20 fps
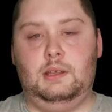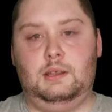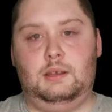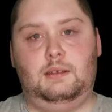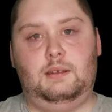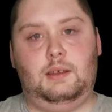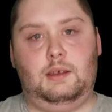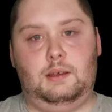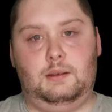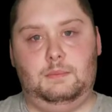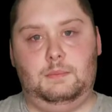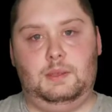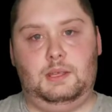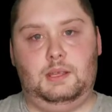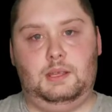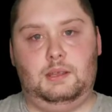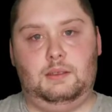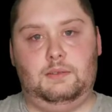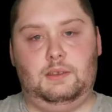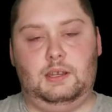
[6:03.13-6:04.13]
ta
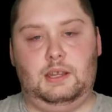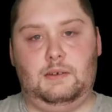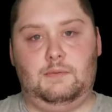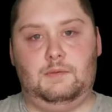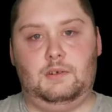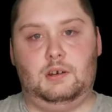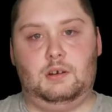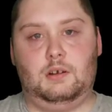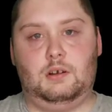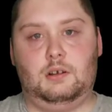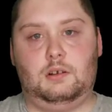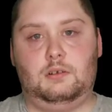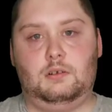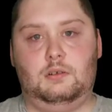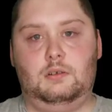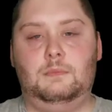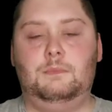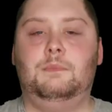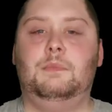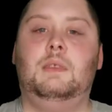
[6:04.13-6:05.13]
being the definite
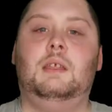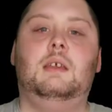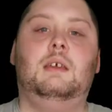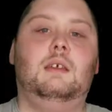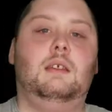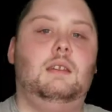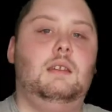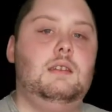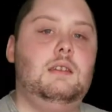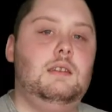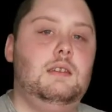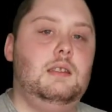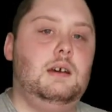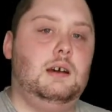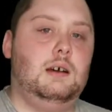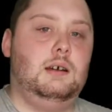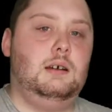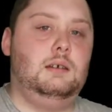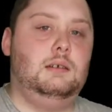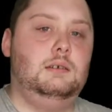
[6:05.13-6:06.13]
article,
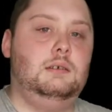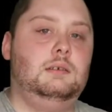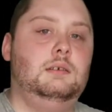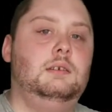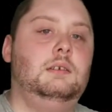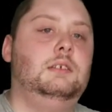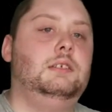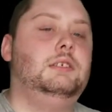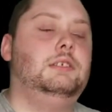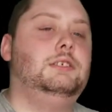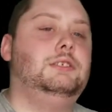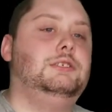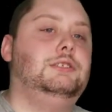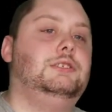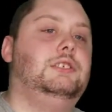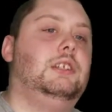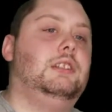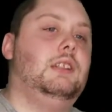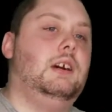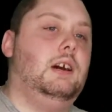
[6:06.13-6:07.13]
na
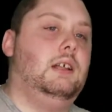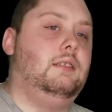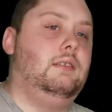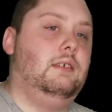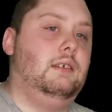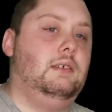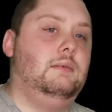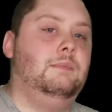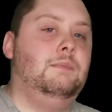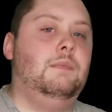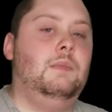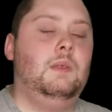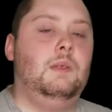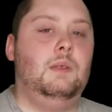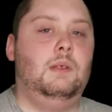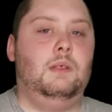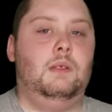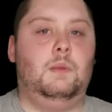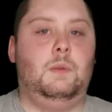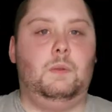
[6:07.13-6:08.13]
zhenata,
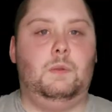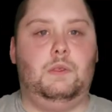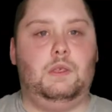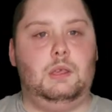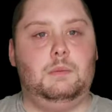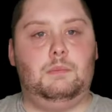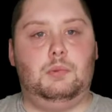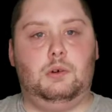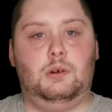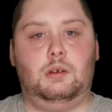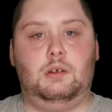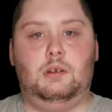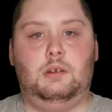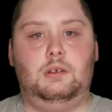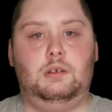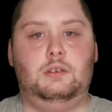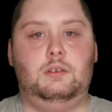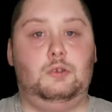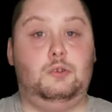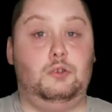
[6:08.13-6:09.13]
the book
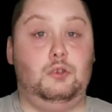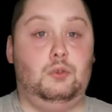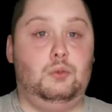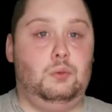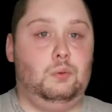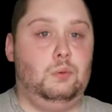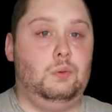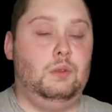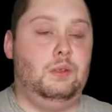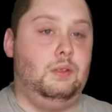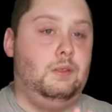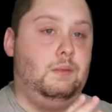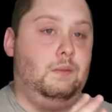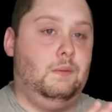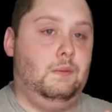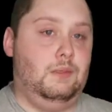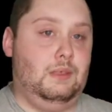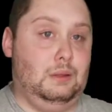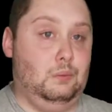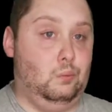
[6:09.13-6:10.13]
to
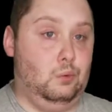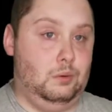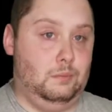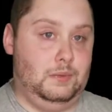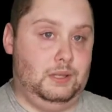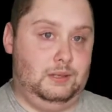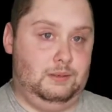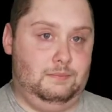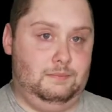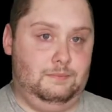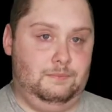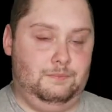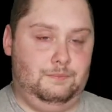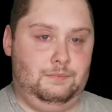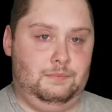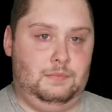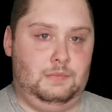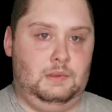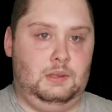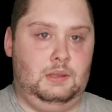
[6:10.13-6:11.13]
the woman,
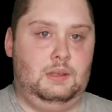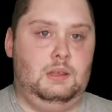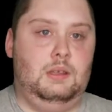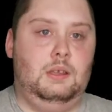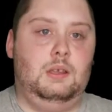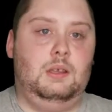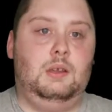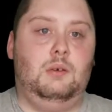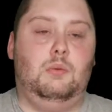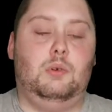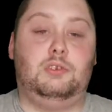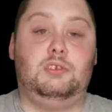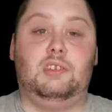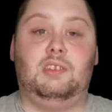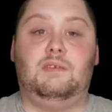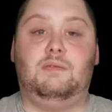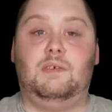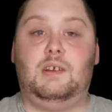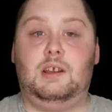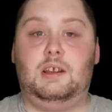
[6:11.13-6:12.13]
which is
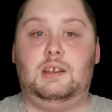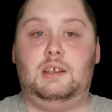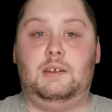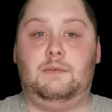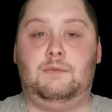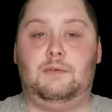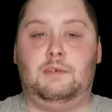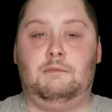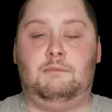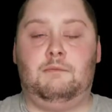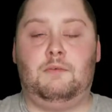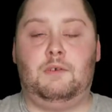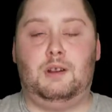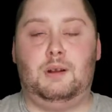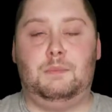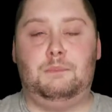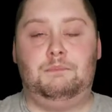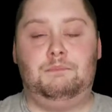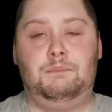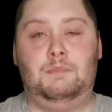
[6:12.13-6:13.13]
very different
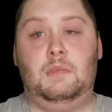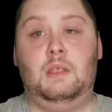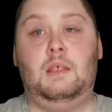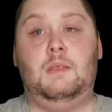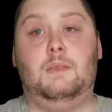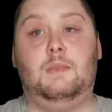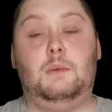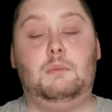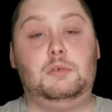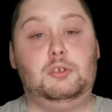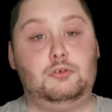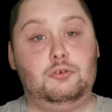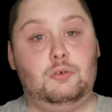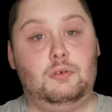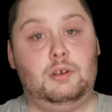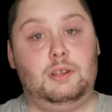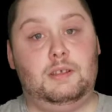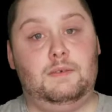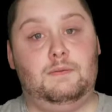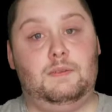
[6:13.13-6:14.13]
from the
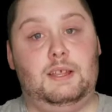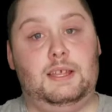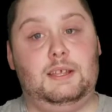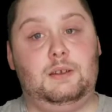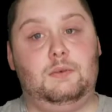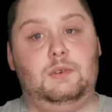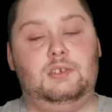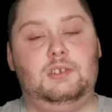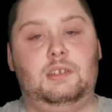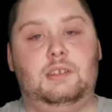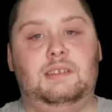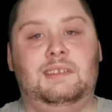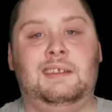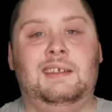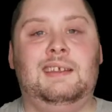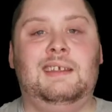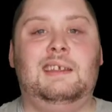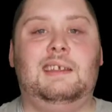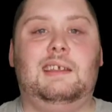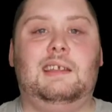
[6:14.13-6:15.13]
majority of languages,
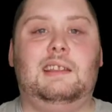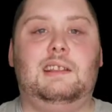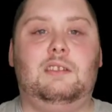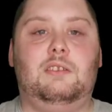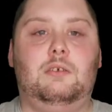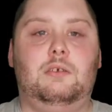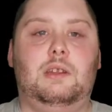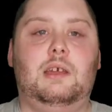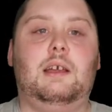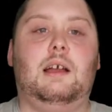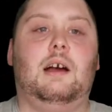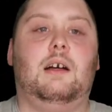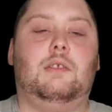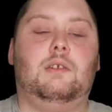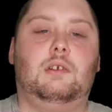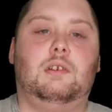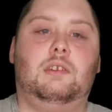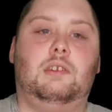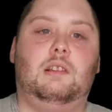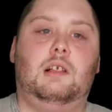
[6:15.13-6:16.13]
including
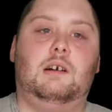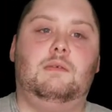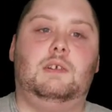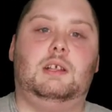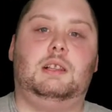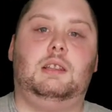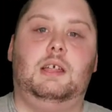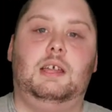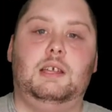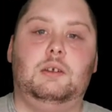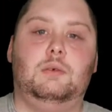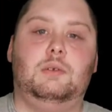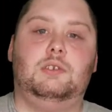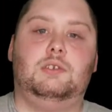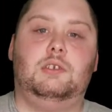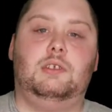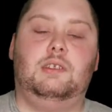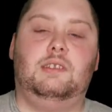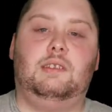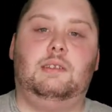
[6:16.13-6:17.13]
other Slavic
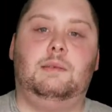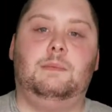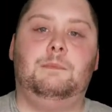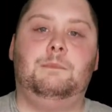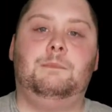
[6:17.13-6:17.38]
languages.